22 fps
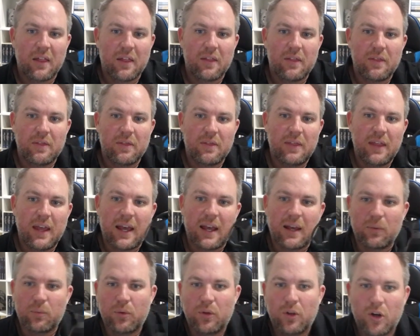
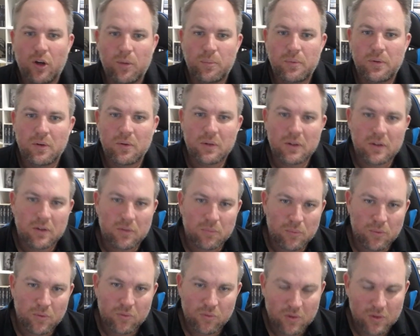that will help you in
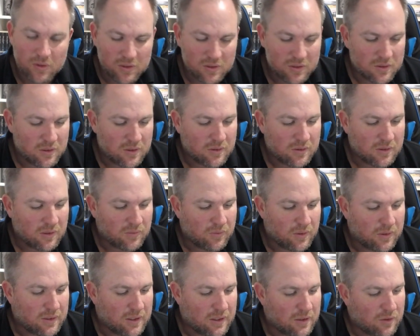smooth transition and stuff
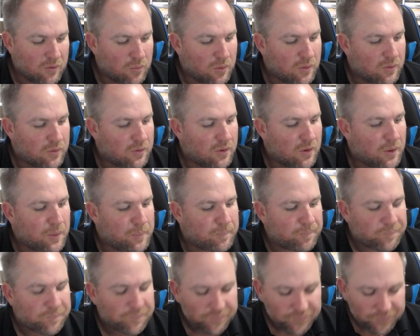like that as well. So
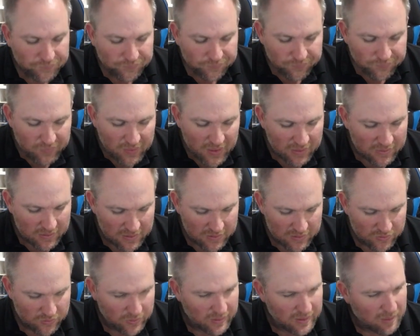that's
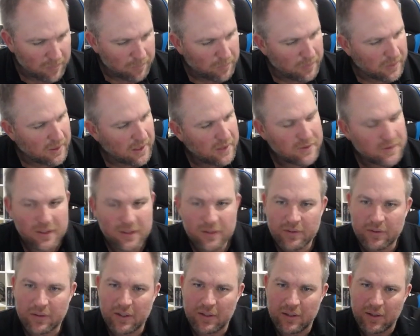straight up. But as you can
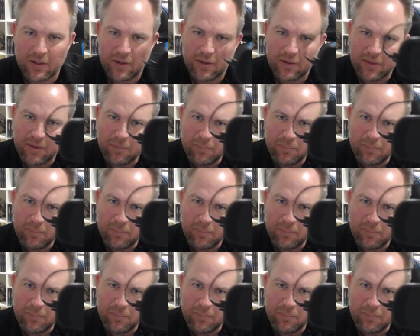see, the